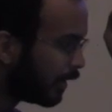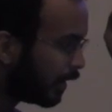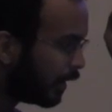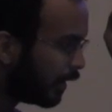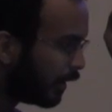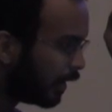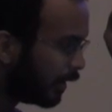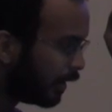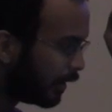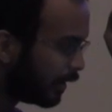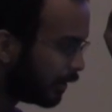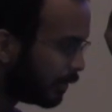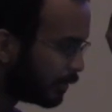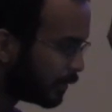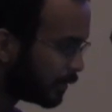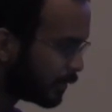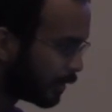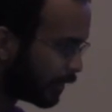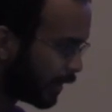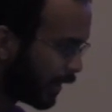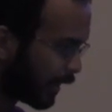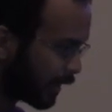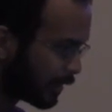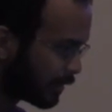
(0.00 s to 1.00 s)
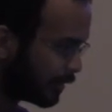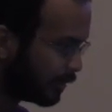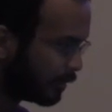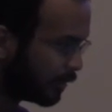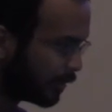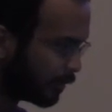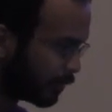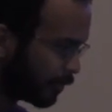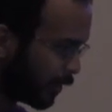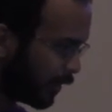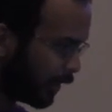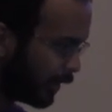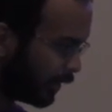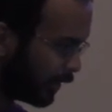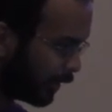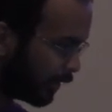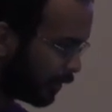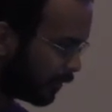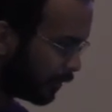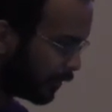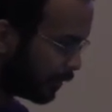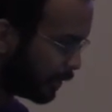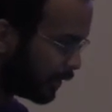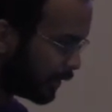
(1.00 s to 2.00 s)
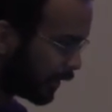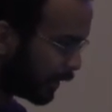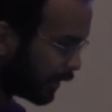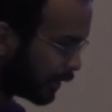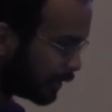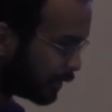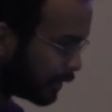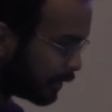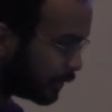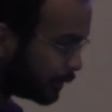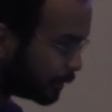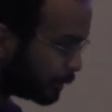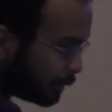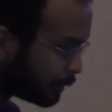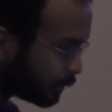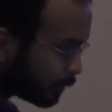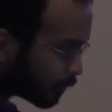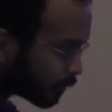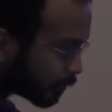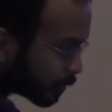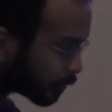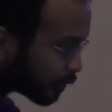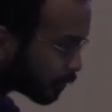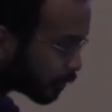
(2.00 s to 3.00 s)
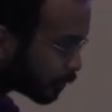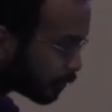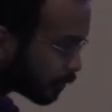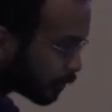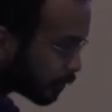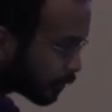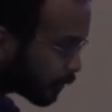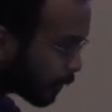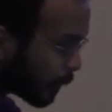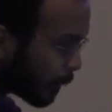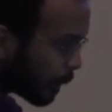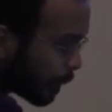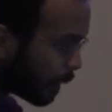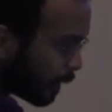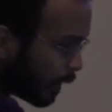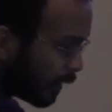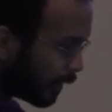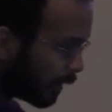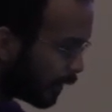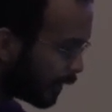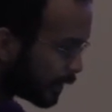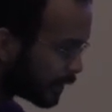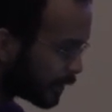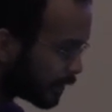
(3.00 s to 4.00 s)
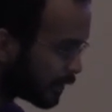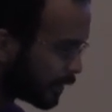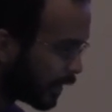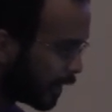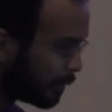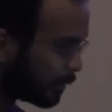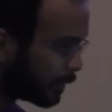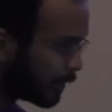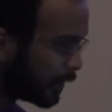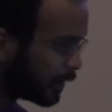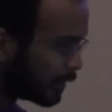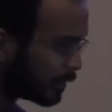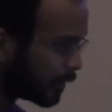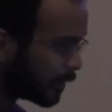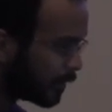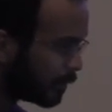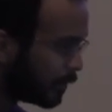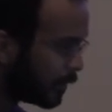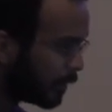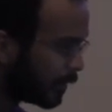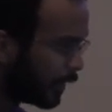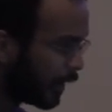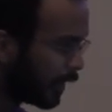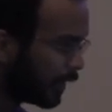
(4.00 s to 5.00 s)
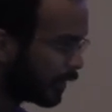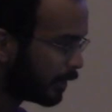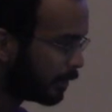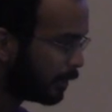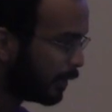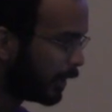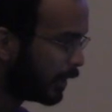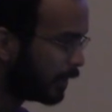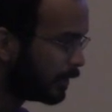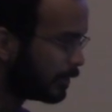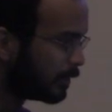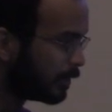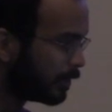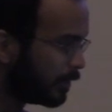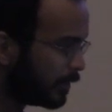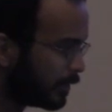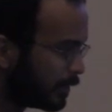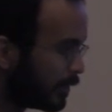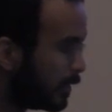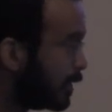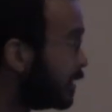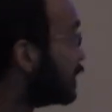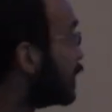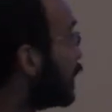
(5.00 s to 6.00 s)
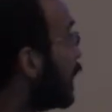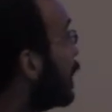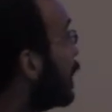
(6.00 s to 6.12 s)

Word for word: Um, so it actually will run the code that we tell it to. It does the same things for the periodic command, so these are things that